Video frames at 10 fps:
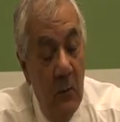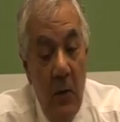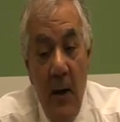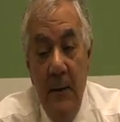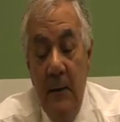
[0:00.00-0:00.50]

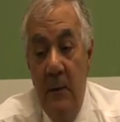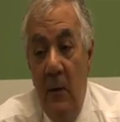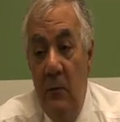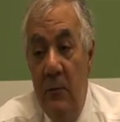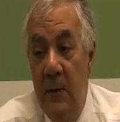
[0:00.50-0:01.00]
Well, I didn't
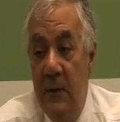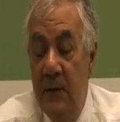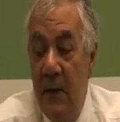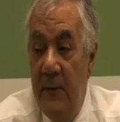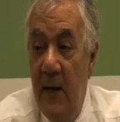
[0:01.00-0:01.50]
know that he'd
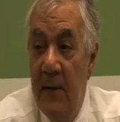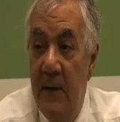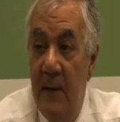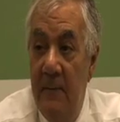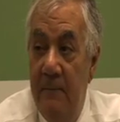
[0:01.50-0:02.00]
said that.
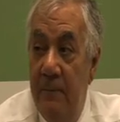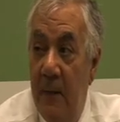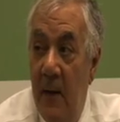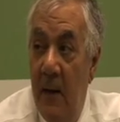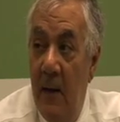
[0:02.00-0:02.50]

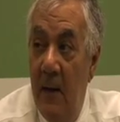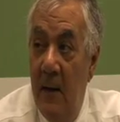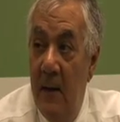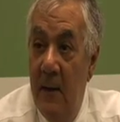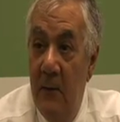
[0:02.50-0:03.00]

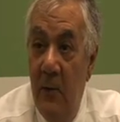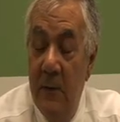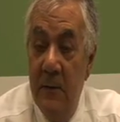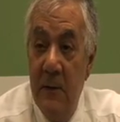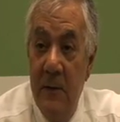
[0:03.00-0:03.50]
He
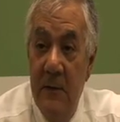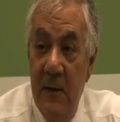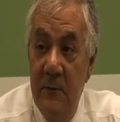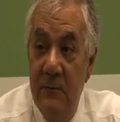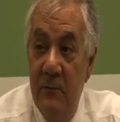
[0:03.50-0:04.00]
was, as I
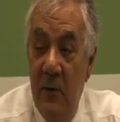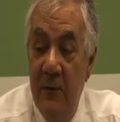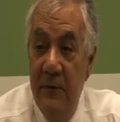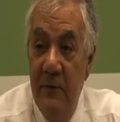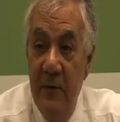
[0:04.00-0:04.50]
said, well,
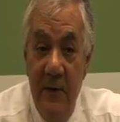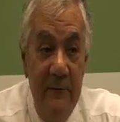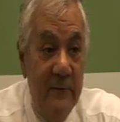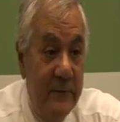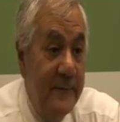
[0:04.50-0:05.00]
thoroughly
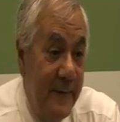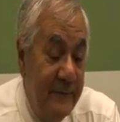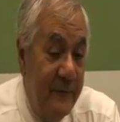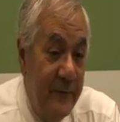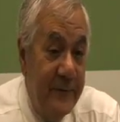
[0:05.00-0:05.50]
evil,
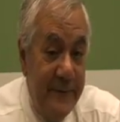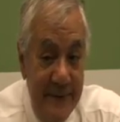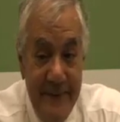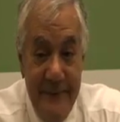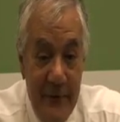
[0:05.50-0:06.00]

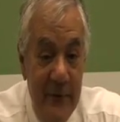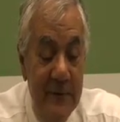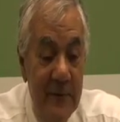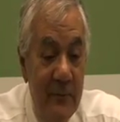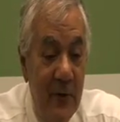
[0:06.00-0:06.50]
unfortunately good at
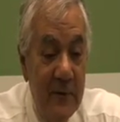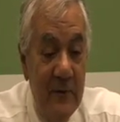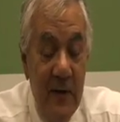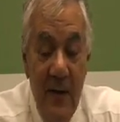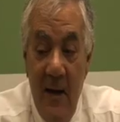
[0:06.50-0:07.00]
some parts
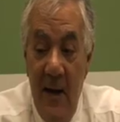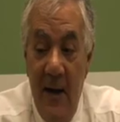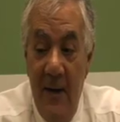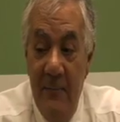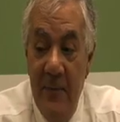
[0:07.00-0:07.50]
of it.
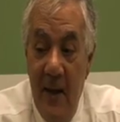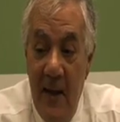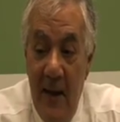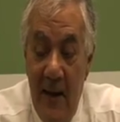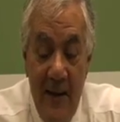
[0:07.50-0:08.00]

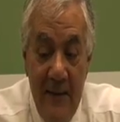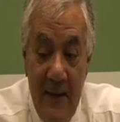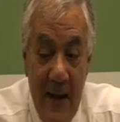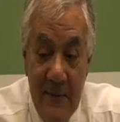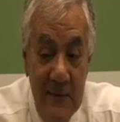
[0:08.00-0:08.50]

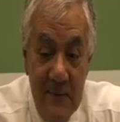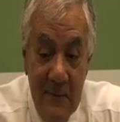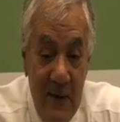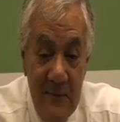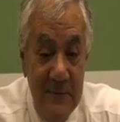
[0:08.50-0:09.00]
That's
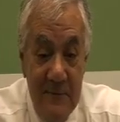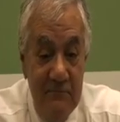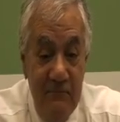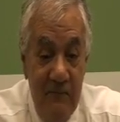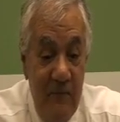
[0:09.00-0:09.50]

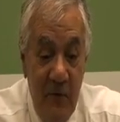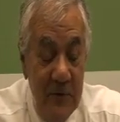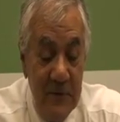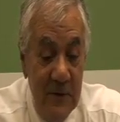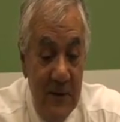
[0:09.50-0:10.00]

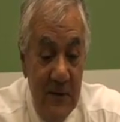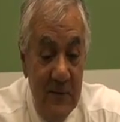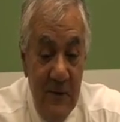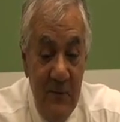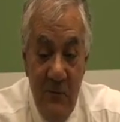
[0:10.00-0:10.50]

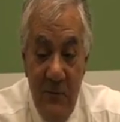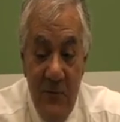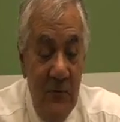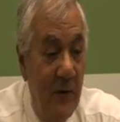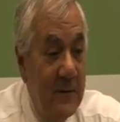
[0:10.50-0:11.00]
unfortunately the
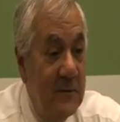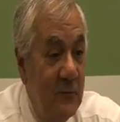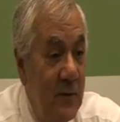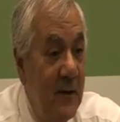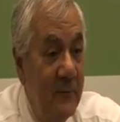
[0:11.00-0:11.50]

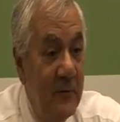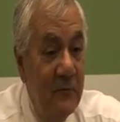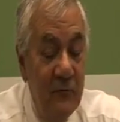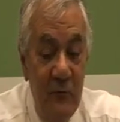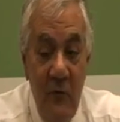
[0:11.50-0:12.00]
direction we have
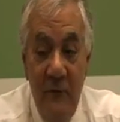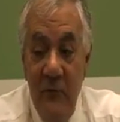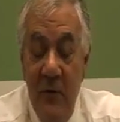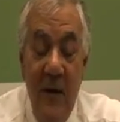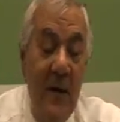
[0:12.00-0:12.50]
been moving
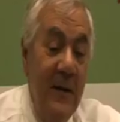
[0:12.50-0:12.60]
towards.